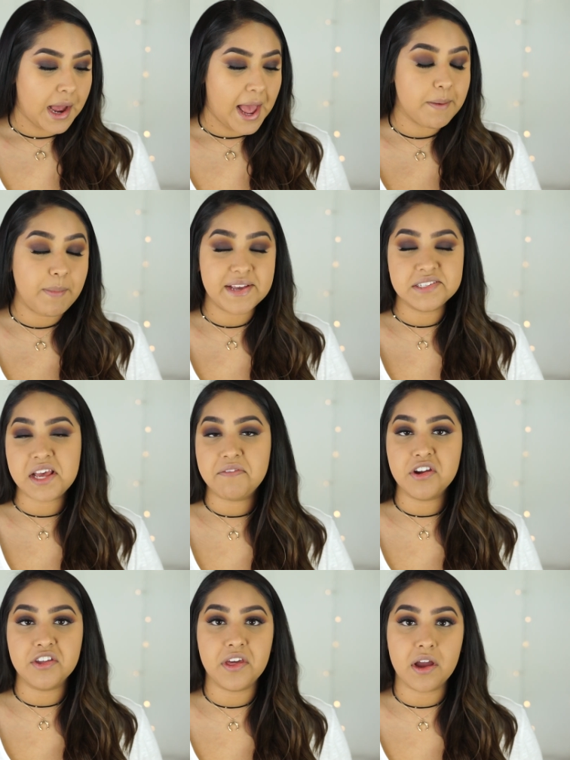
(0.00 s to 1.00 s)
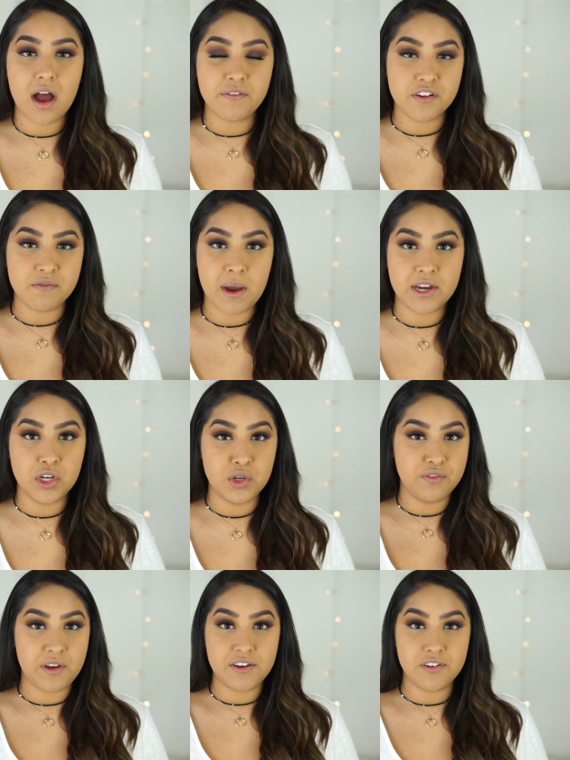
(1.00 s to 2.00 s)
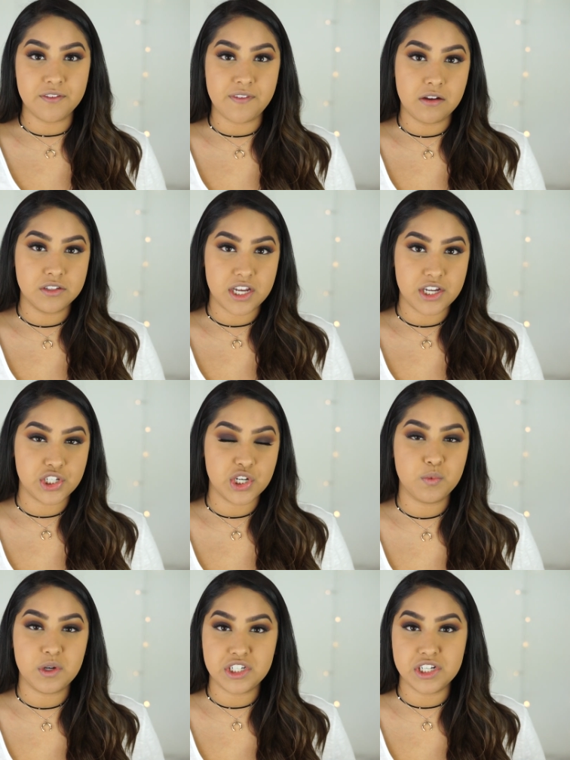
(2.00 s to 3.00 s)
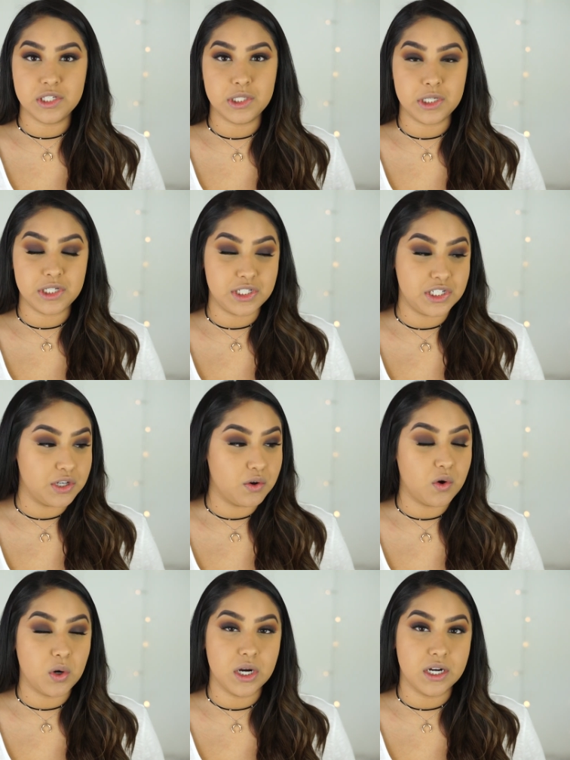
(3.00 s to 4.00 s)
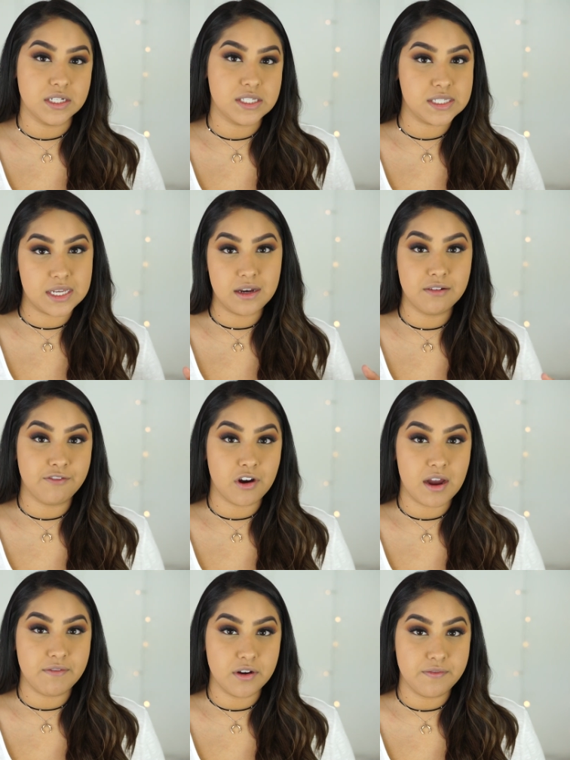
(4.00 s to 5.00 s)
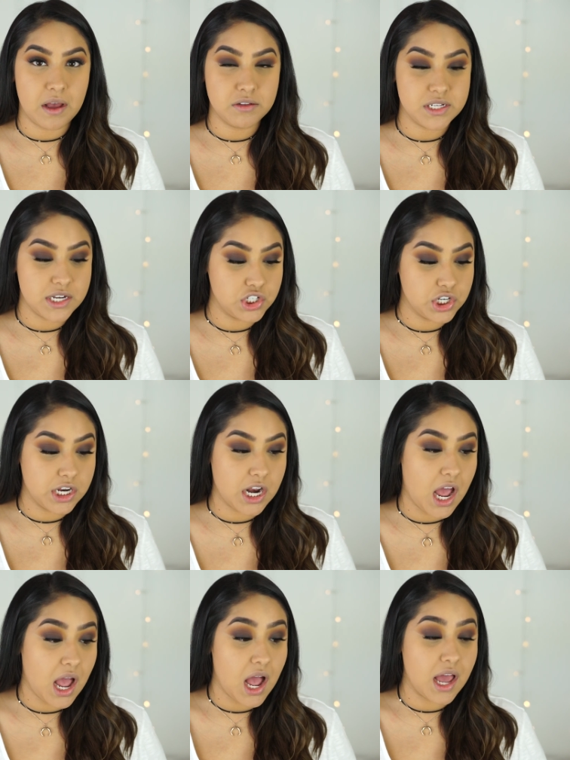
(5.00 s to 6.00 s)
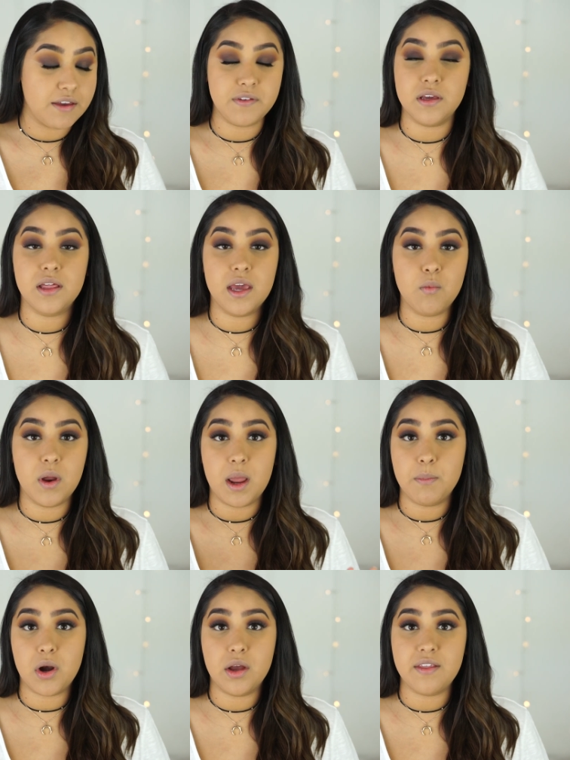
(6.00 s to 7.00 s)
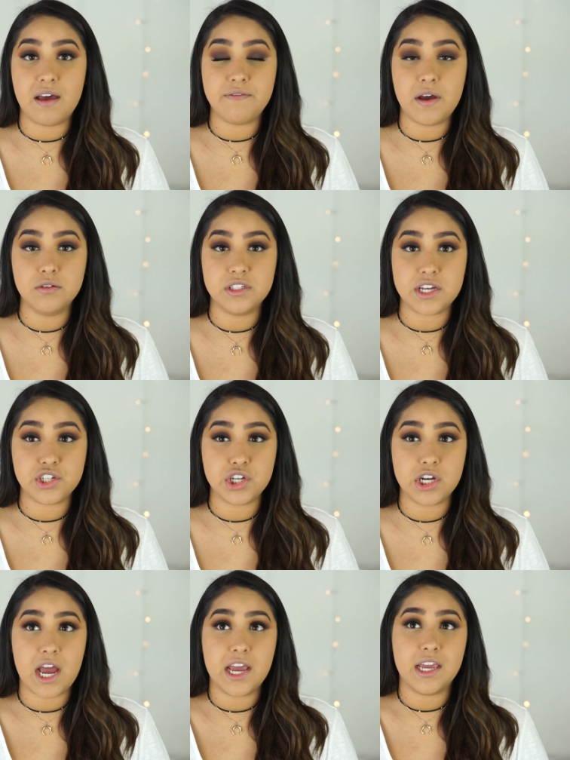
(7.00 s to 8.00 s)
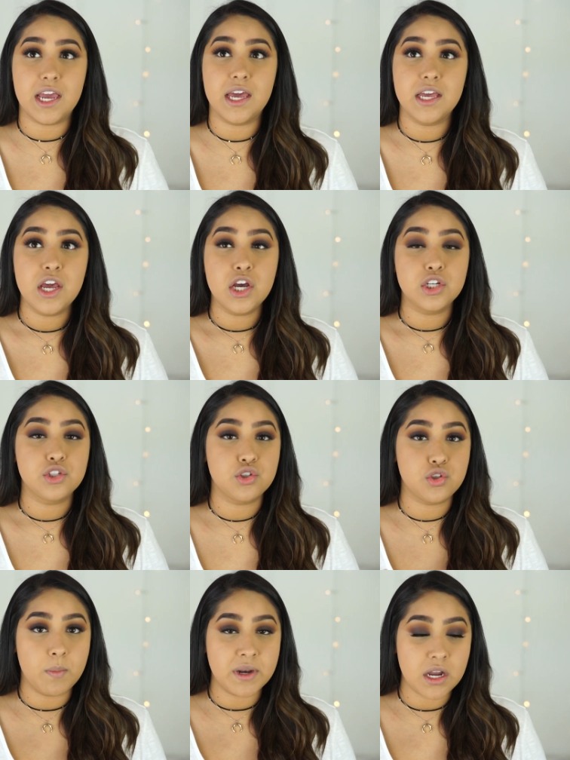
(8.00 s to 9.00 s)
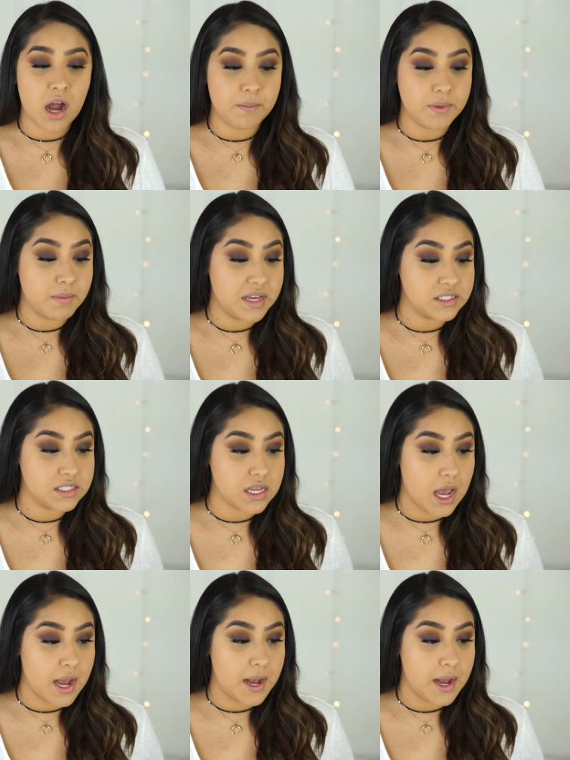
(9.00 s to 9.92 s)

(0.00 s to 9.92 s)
I base everything off of my new favorite foundation, which is the Dior Skin Forever foundation. I feel like when I put on that foundation, I get so many compliments.